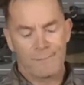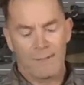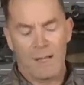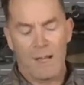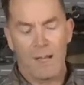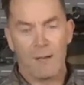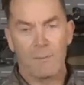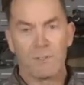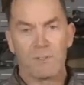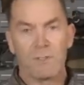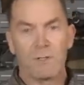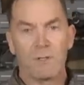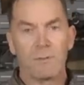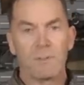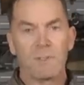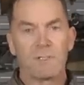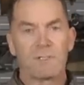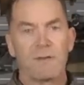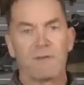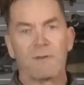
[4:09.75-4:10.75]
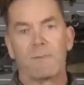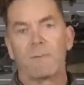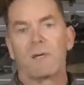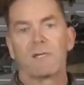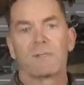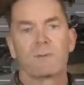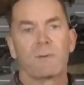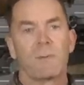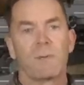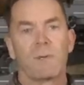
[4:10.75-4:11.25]
how much you're going to be saving
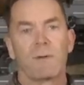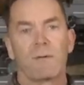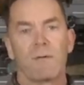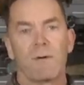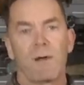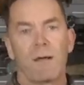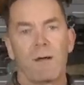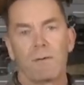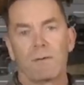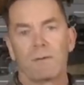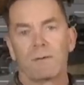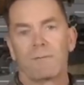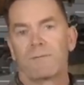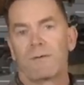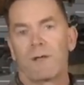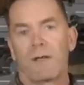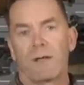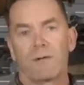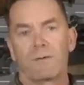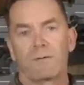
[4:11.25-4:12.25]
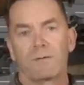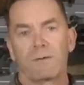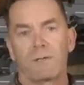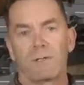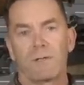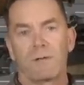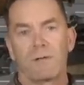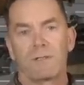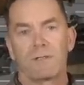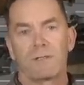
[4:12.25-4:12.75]
by swapping around fire
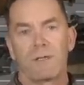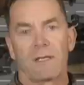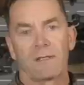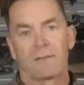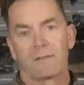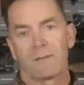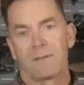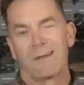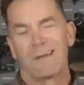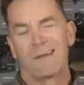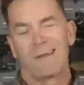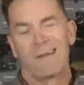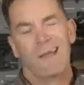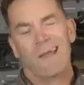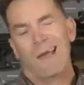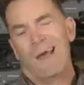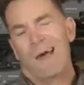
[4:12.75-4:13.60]
control units like a SIG?